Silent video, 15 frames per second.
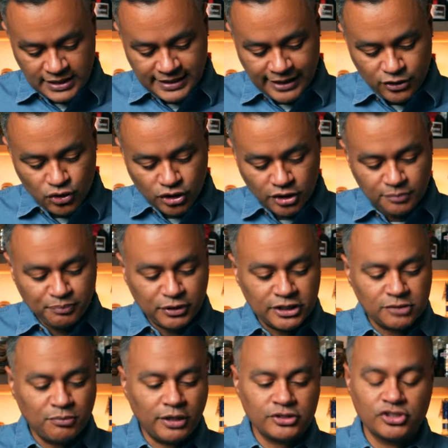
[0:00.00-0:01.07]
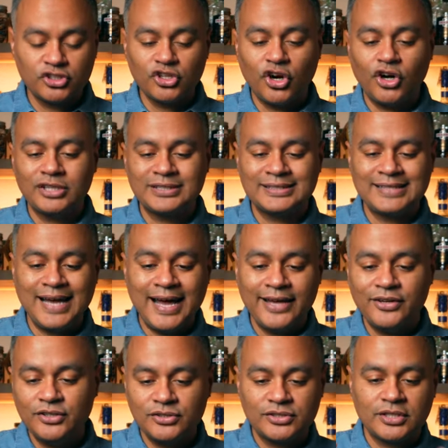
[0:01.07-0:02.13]
Now you could put as much as your heart
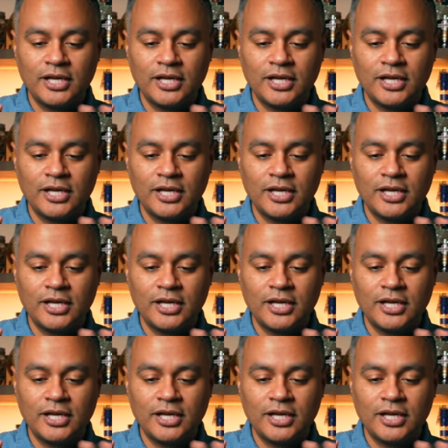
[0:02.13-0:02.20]
desires.